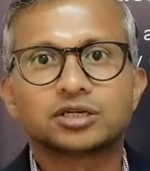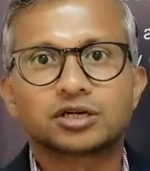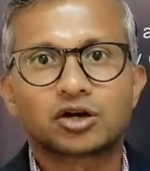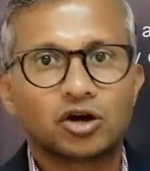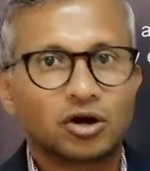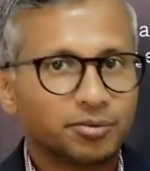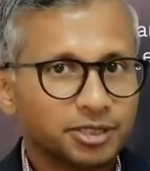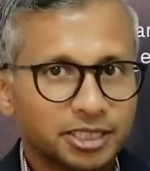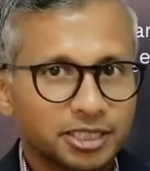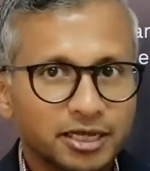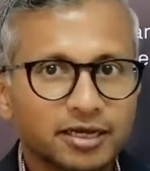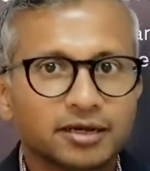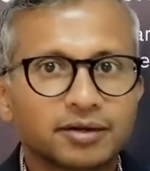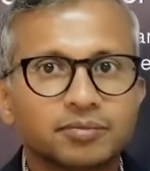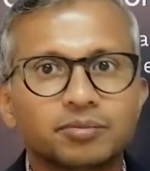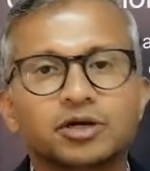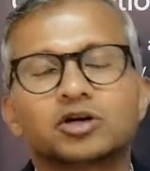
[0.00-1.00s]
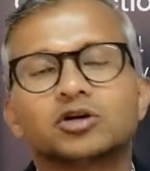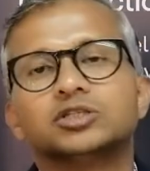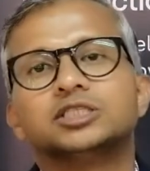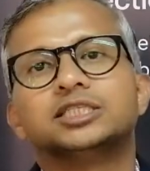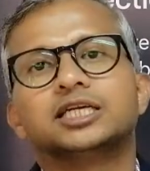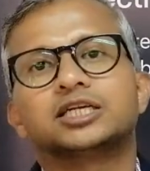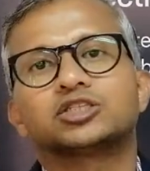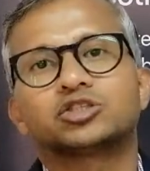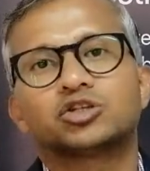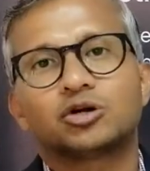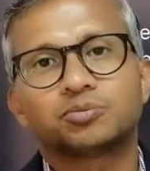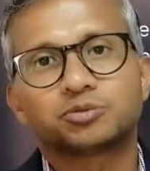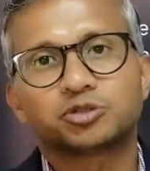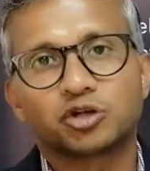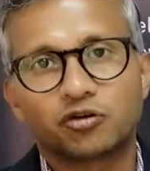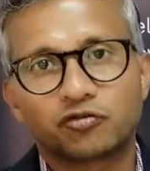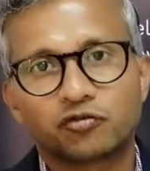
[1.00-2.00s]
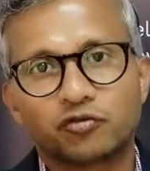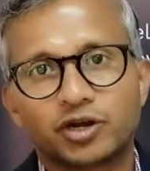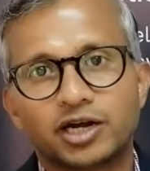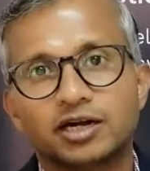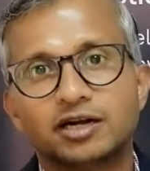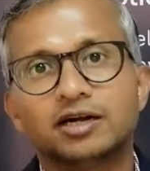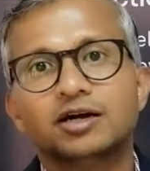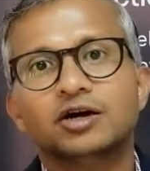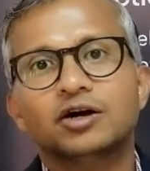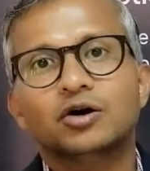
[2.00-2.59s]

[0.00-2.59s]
a common thing because desktop software